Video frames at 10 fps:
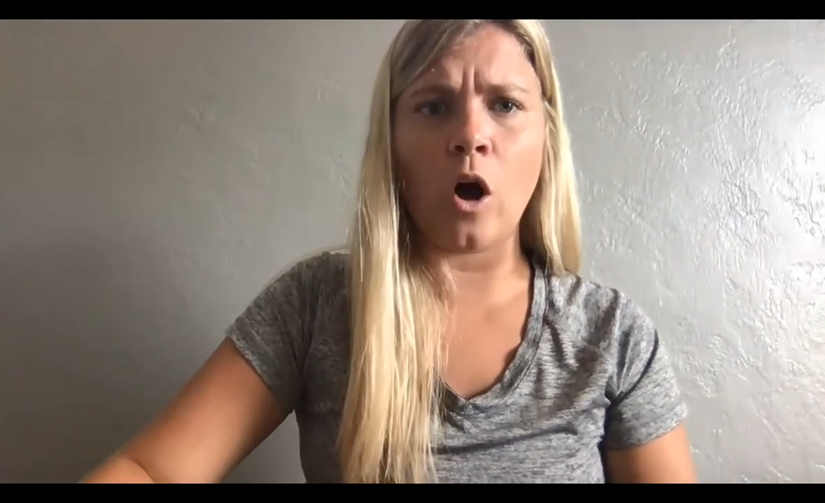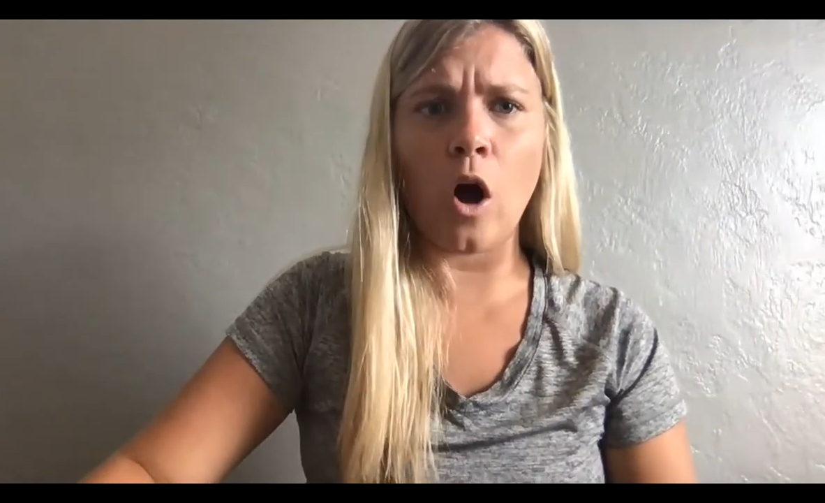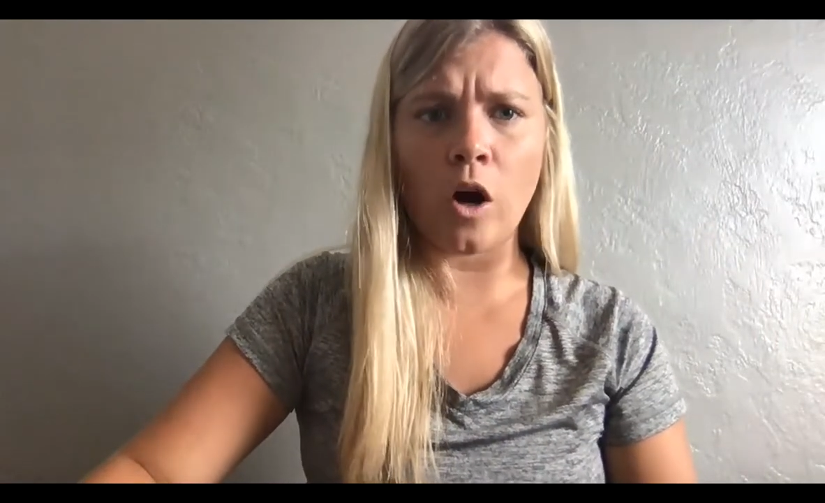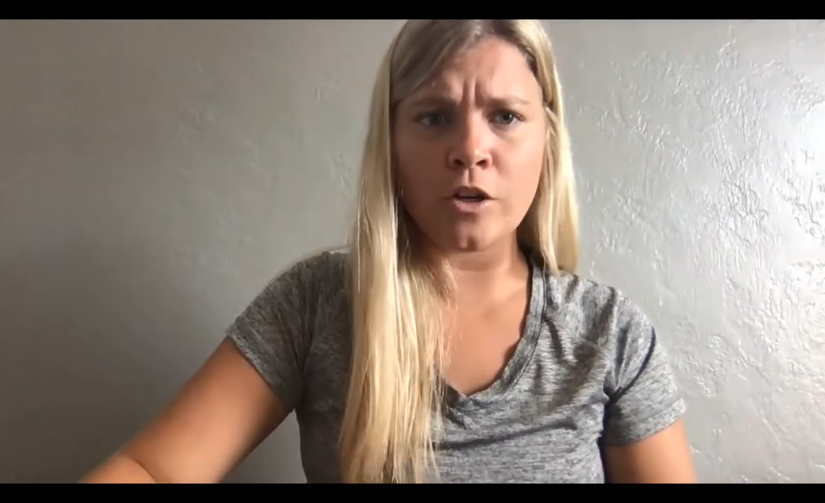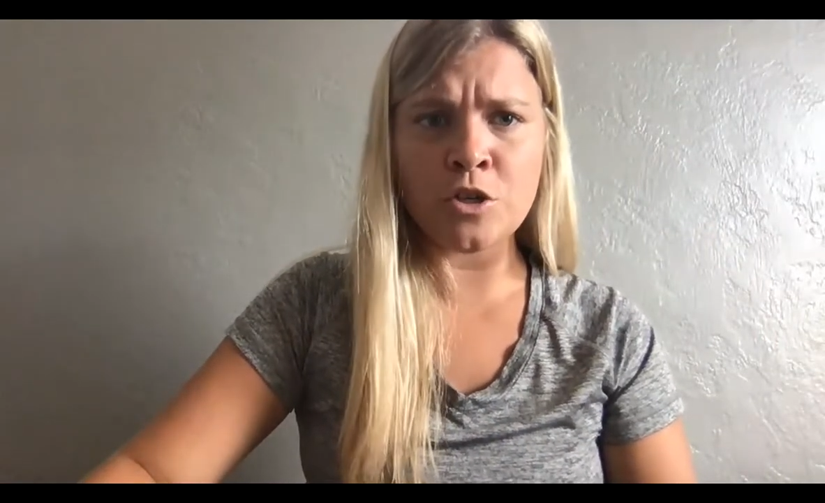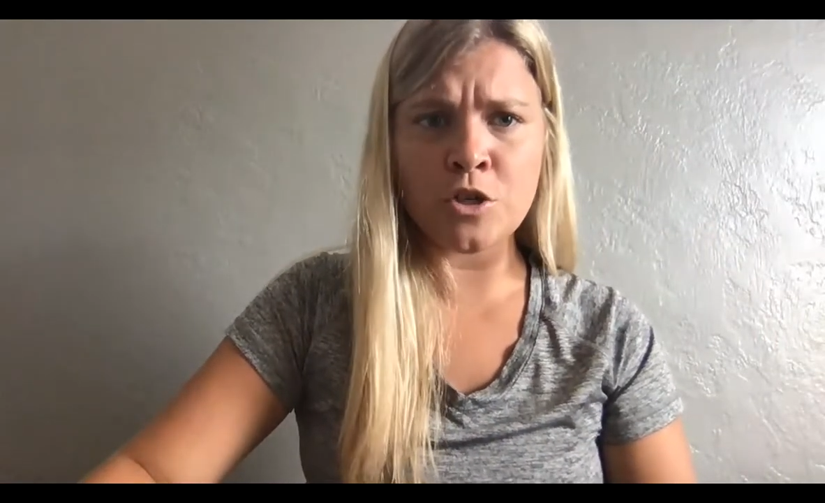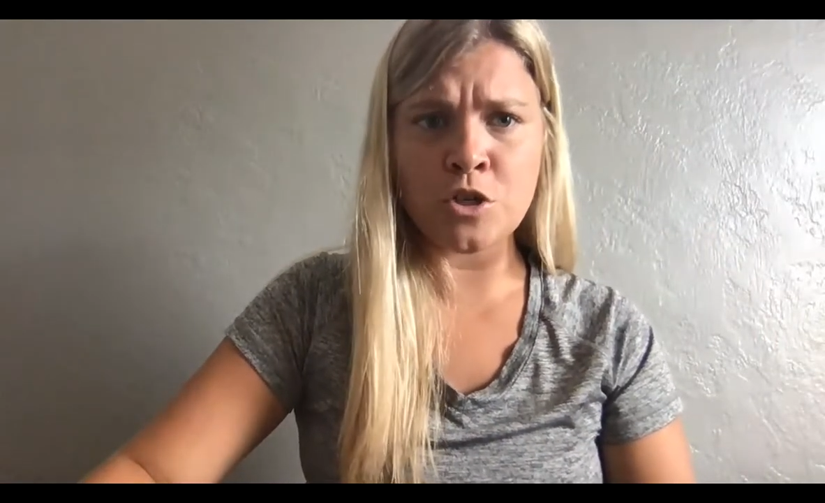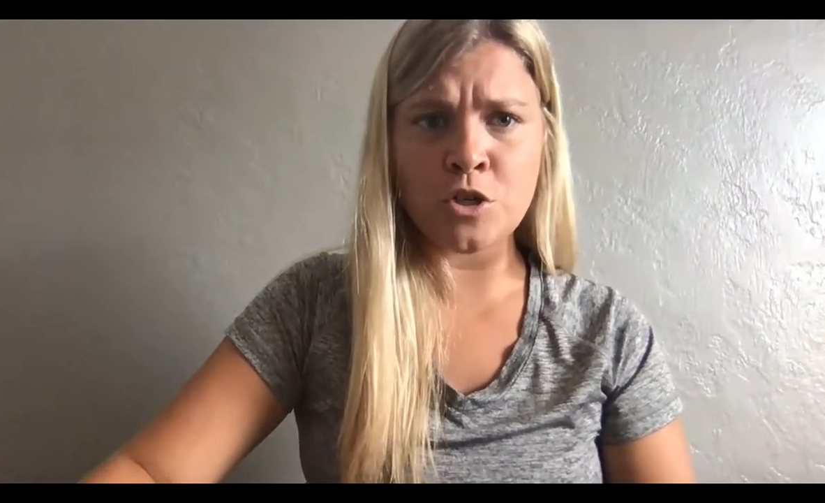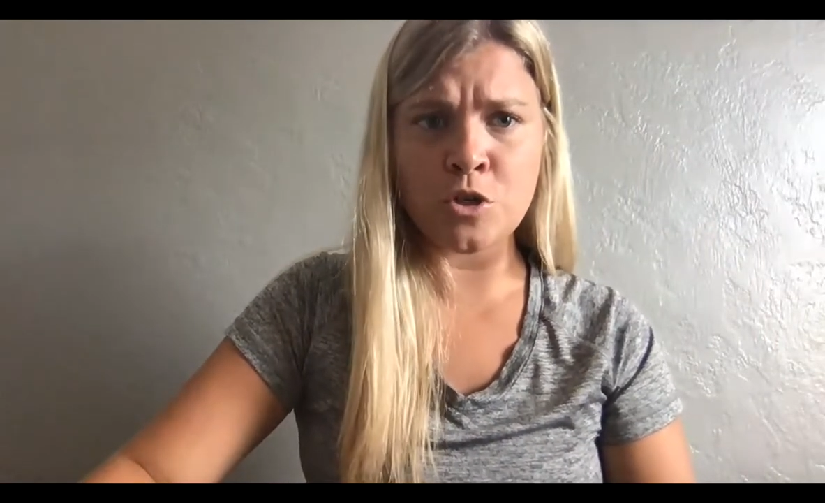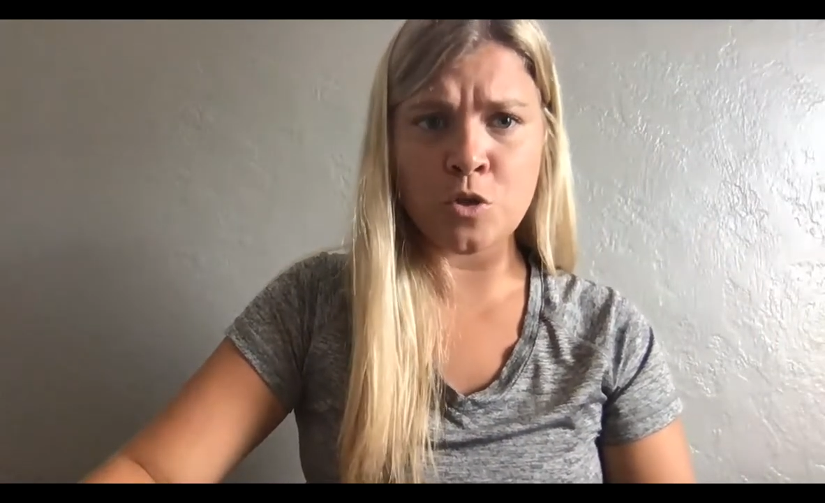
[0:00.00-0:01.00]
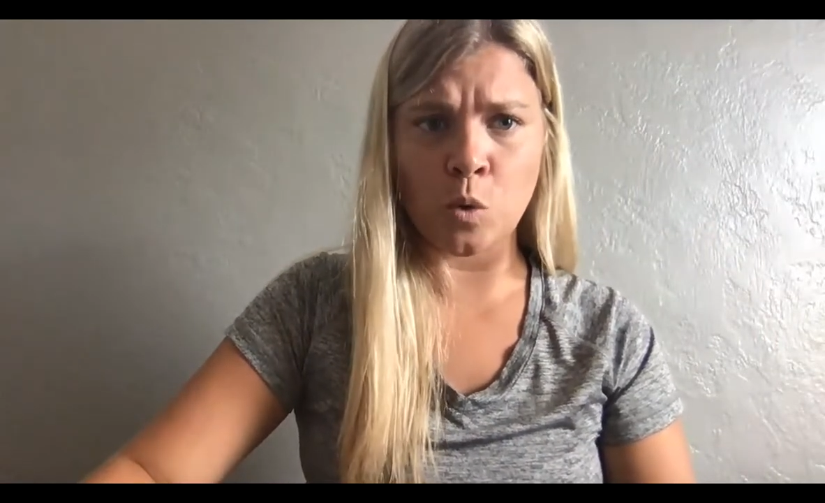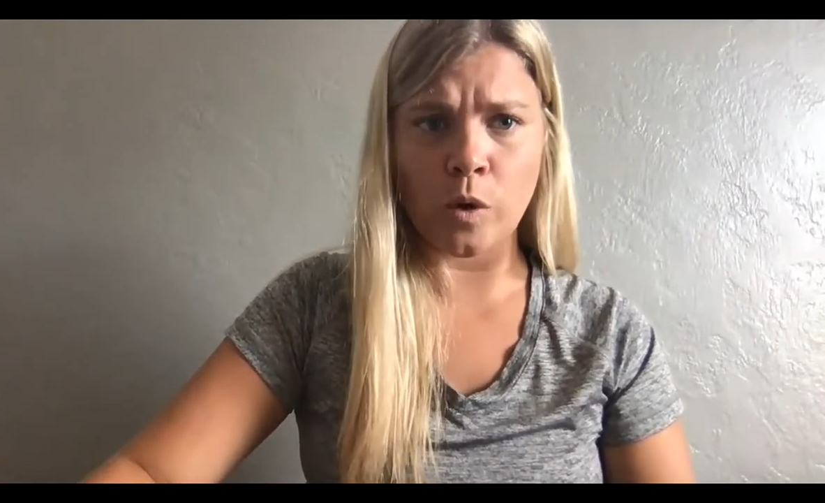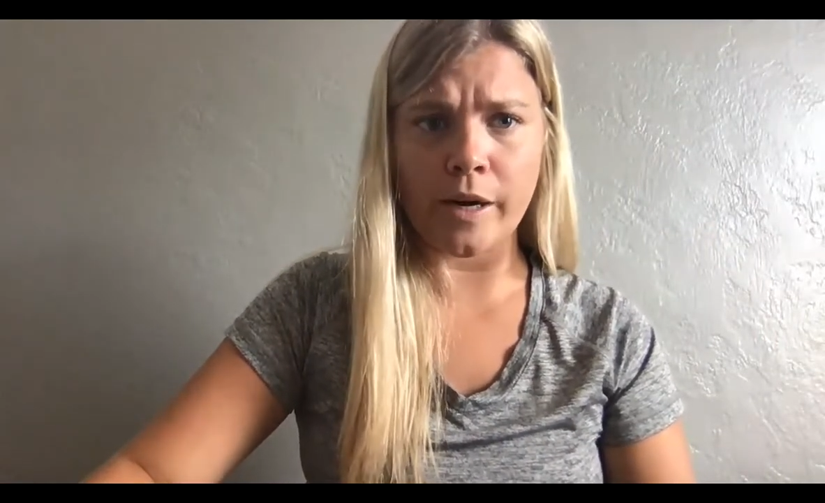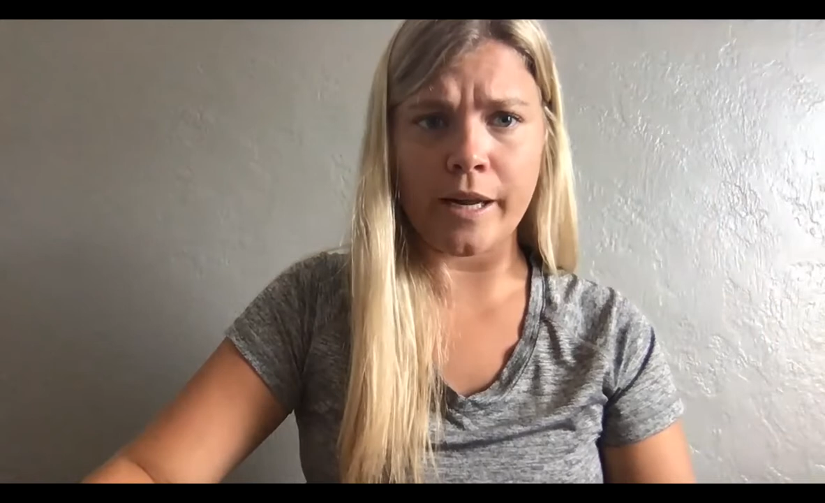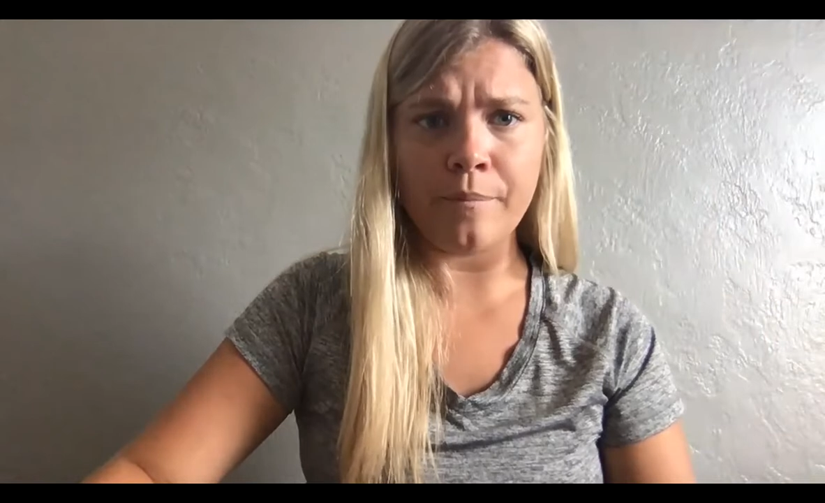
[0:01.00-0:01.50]
our
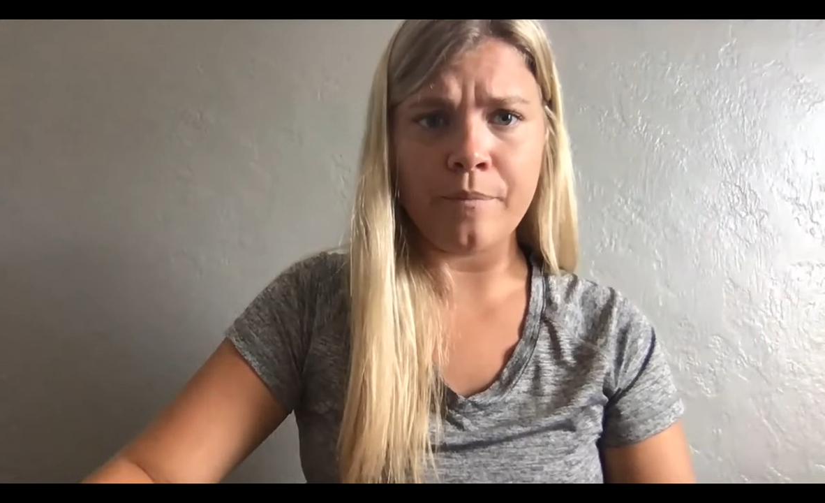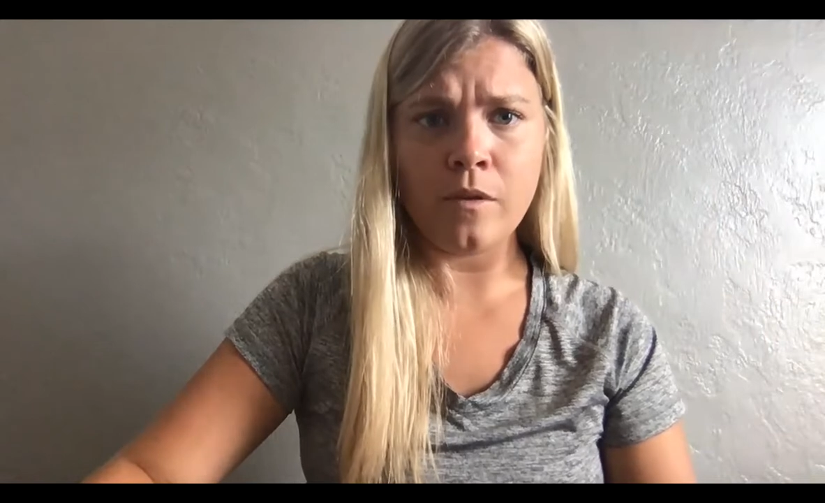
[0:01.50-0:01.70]
story,